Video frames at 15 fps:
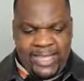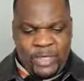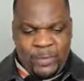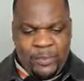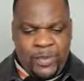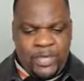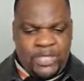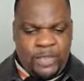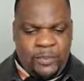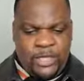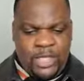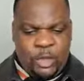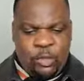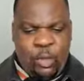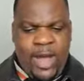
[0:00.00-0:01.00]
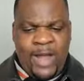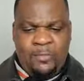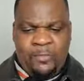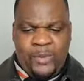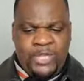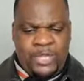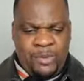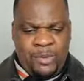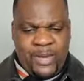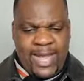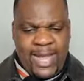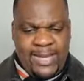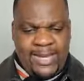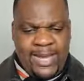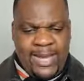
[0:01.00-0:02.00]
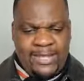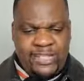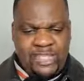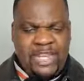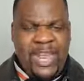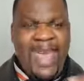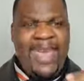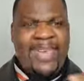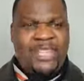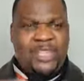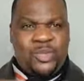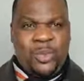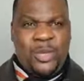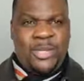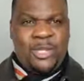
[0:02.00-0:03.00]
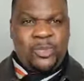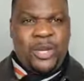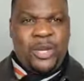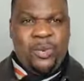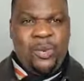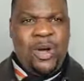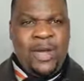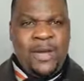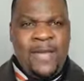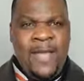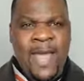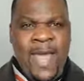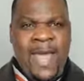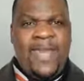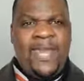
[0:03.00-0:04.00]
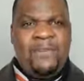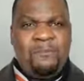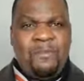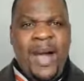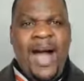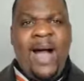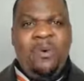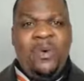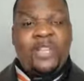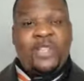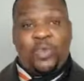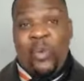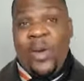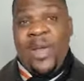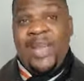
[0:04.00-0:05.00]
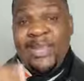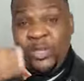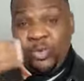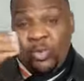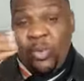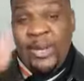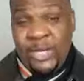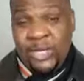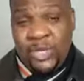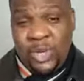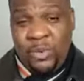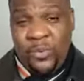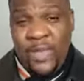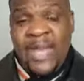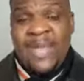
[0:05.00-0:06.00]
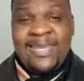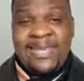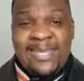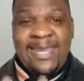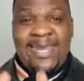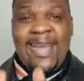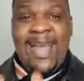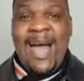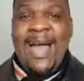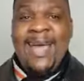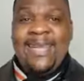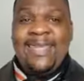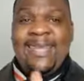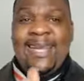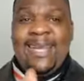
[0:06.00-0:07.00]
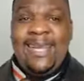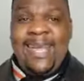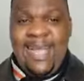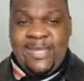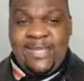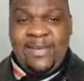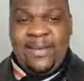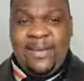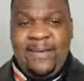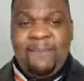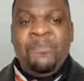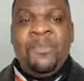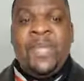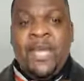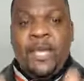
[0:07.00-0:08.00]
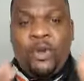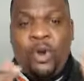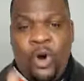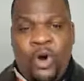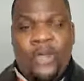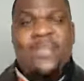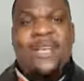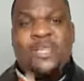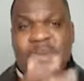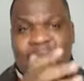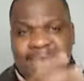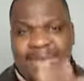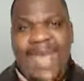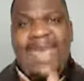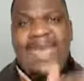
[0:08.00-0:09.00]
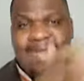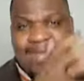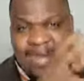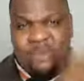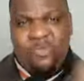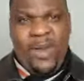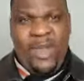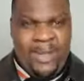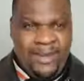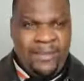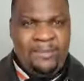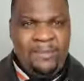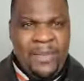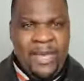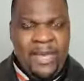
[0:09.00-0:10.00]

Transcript: This principle, this one principle can change 2021 and empower 2022. Deny the lesser in order to gain the greater.